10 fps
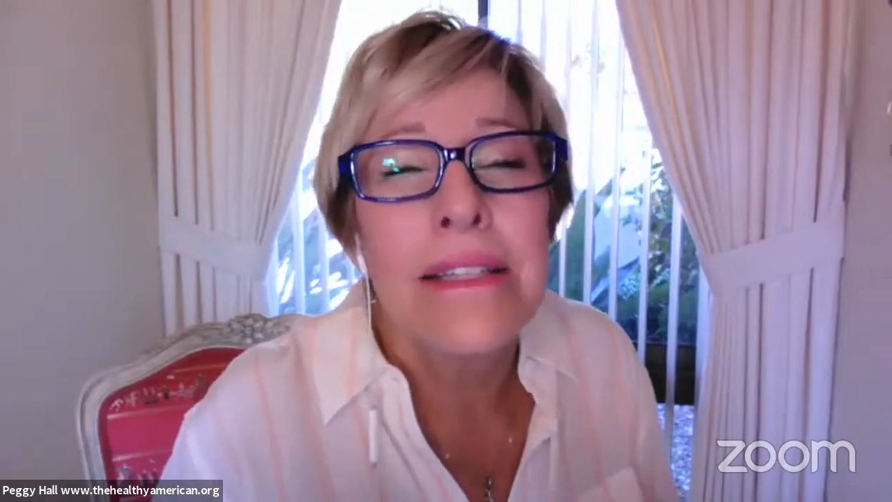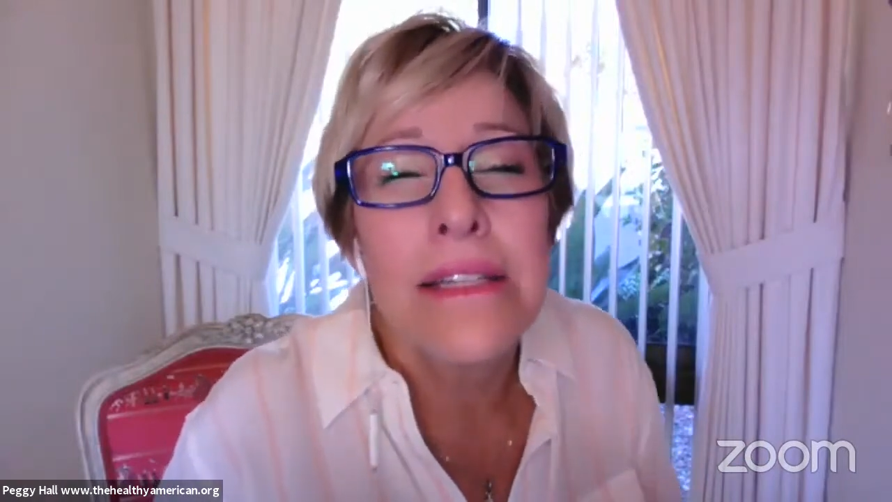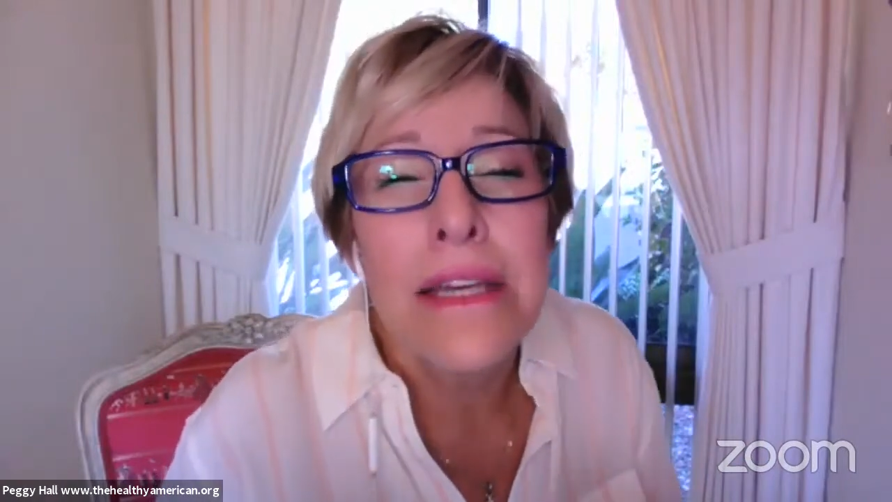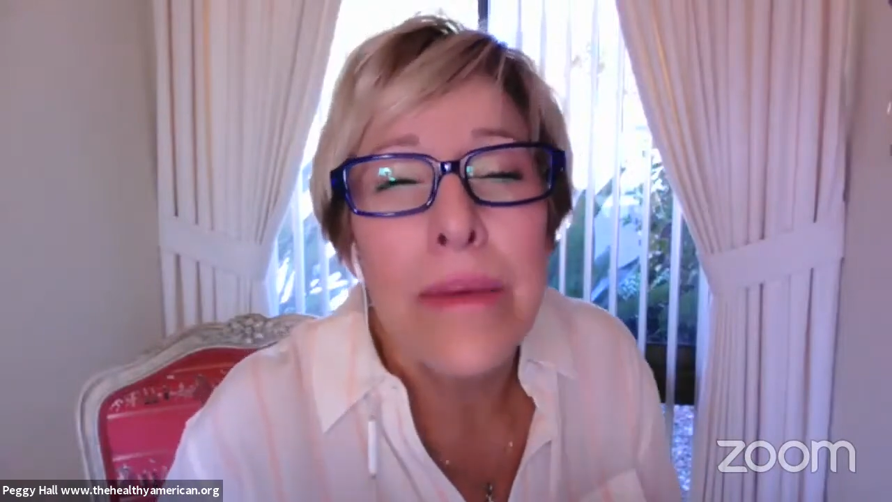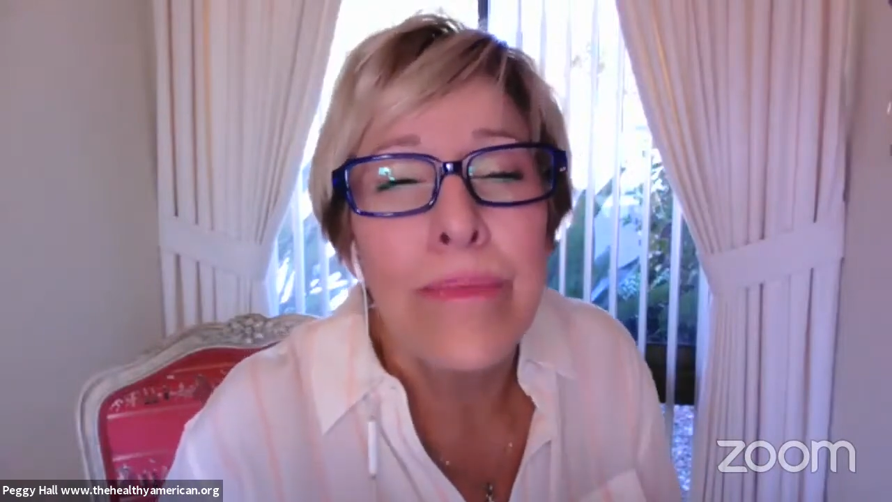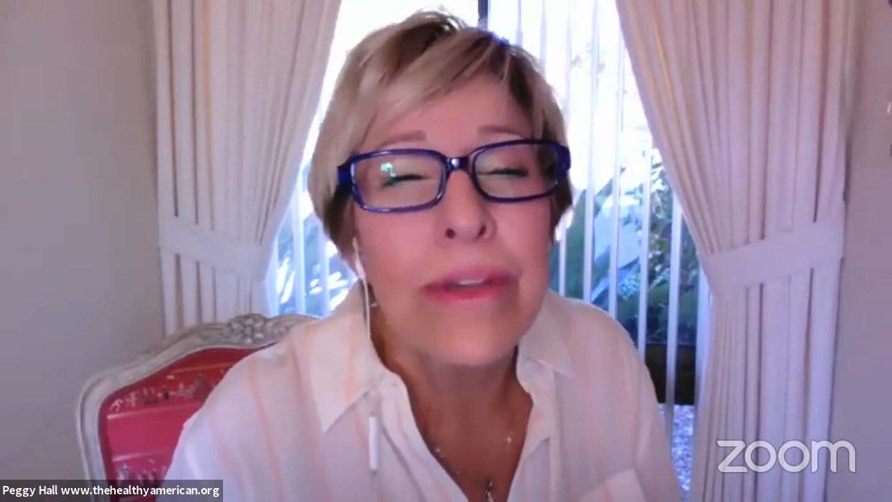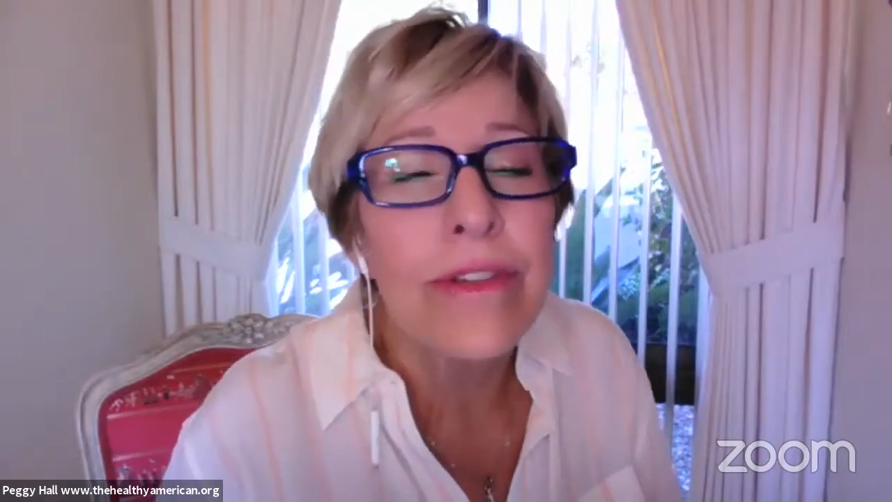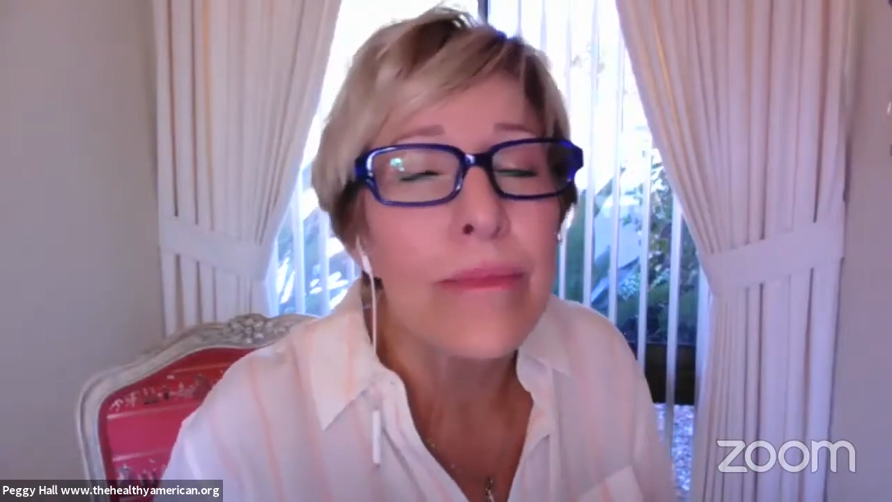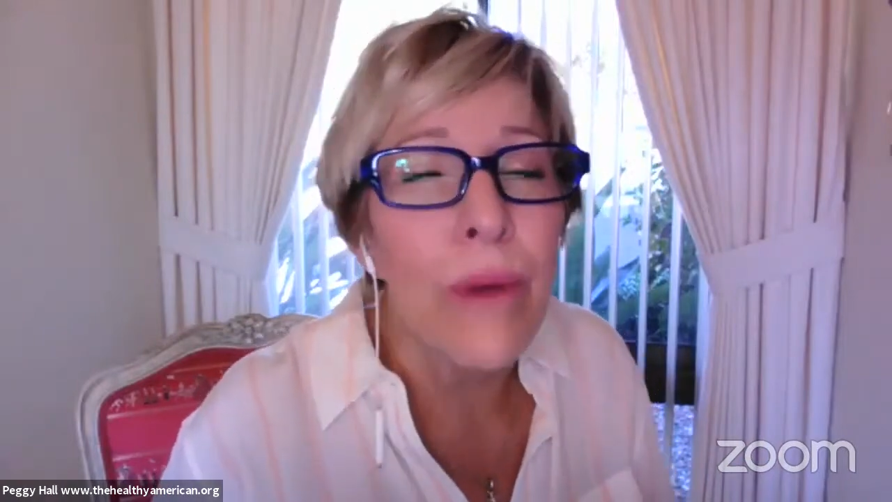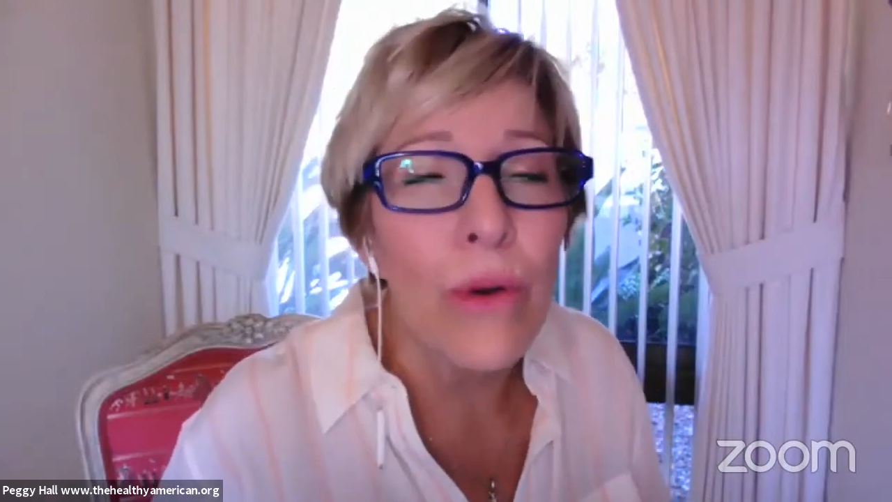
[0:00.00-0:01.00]

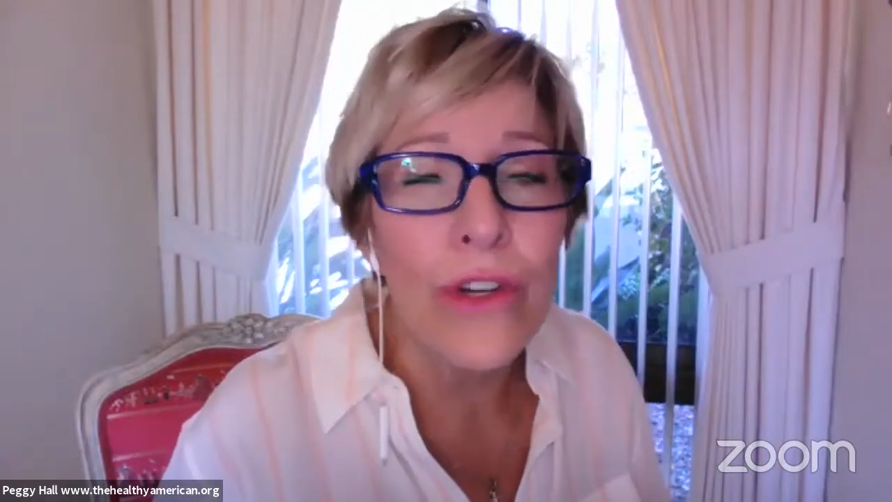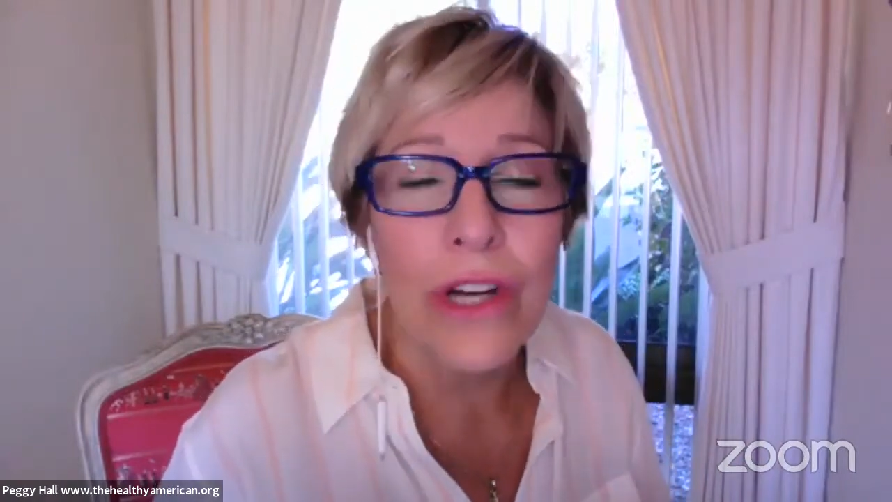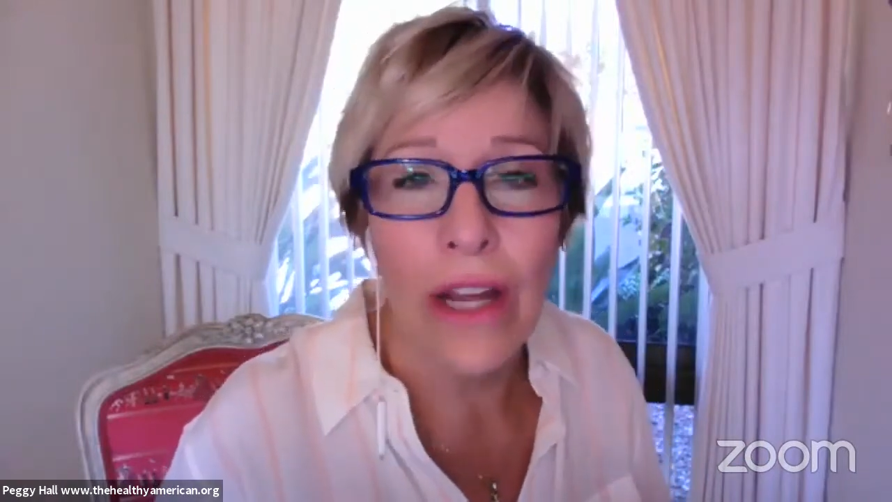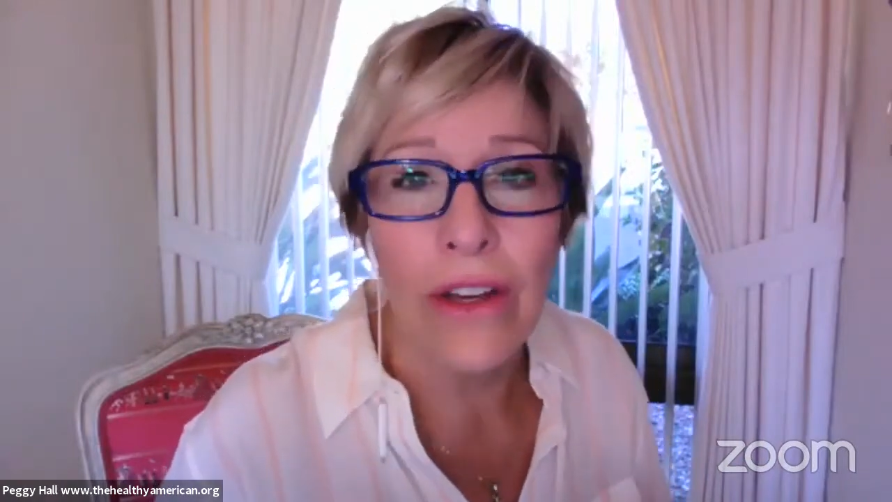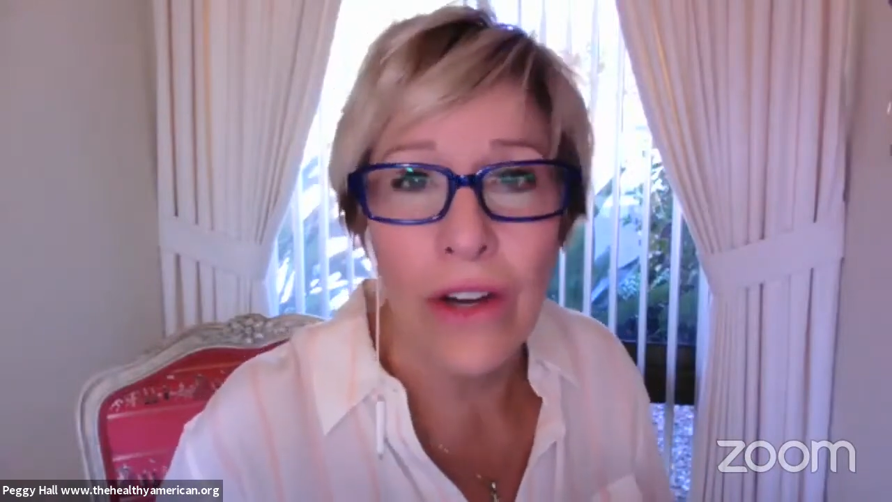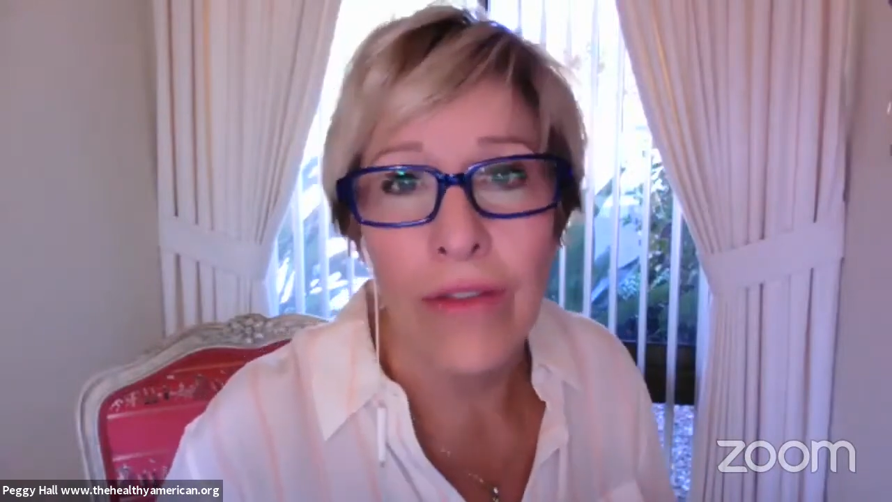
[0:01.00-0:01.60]
deepest emotion I could